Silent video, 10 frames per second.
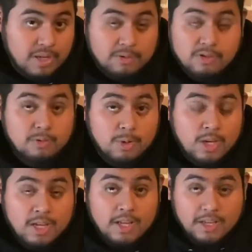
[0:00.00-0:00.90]
So
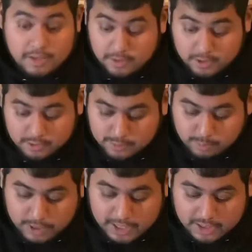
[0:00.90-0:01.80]
there's
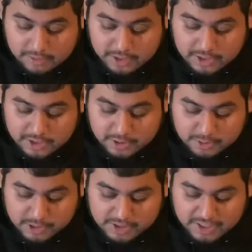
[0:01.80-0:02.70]
plenty of details
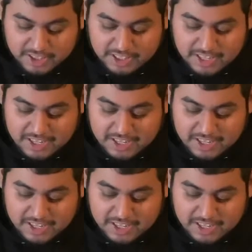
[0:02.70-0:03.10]
missing,